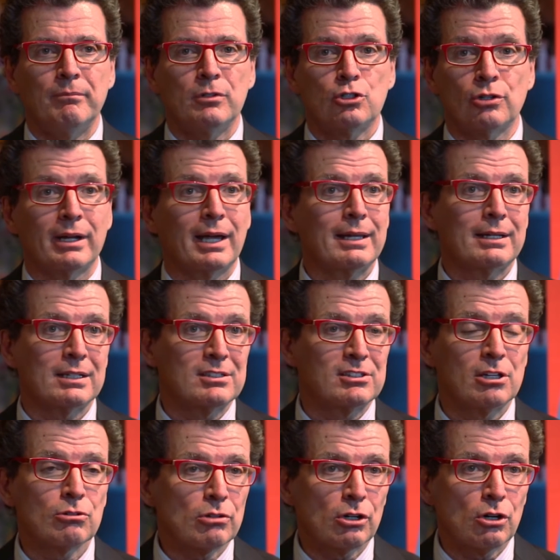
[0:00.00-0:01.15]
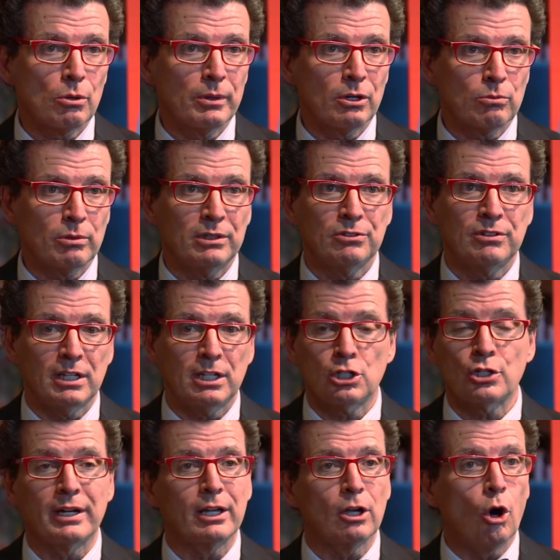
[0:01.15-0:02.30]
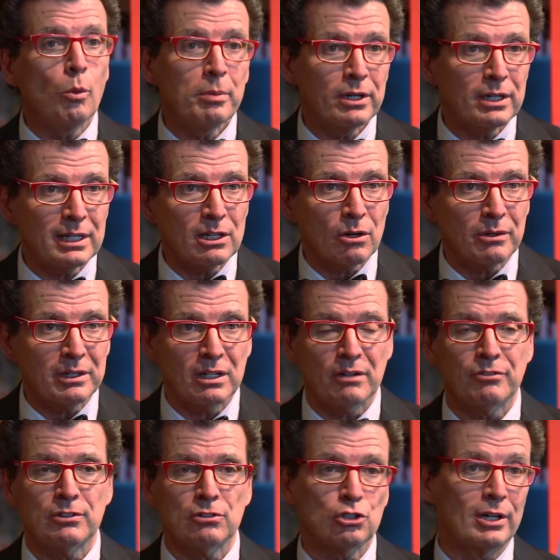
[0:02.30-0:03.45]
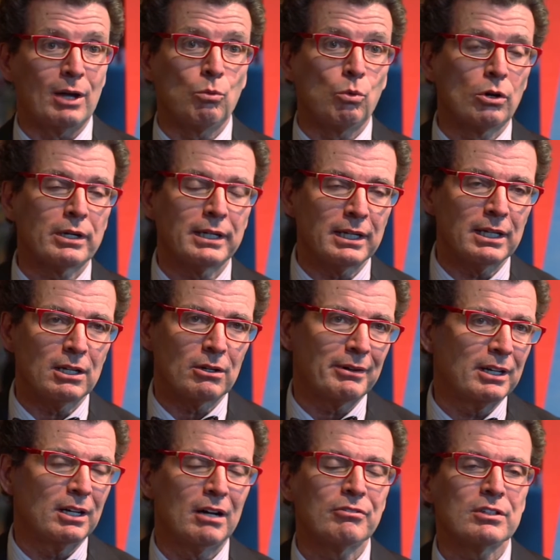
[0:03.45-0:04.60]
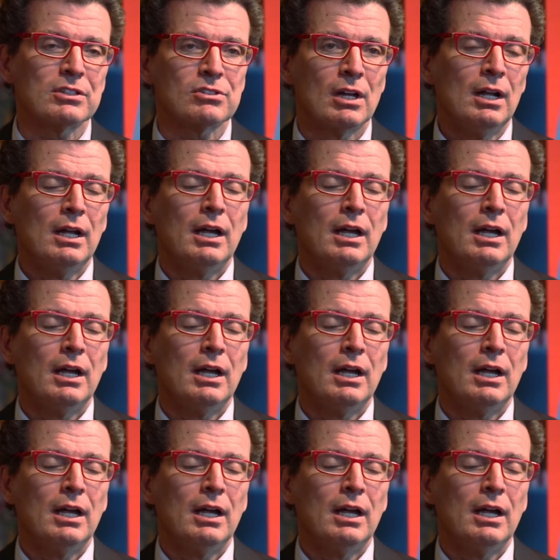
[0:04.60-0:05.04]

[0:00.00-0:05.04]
Should I consider a career in real estate? Should I open an ERA office? Should I work in an ERA office?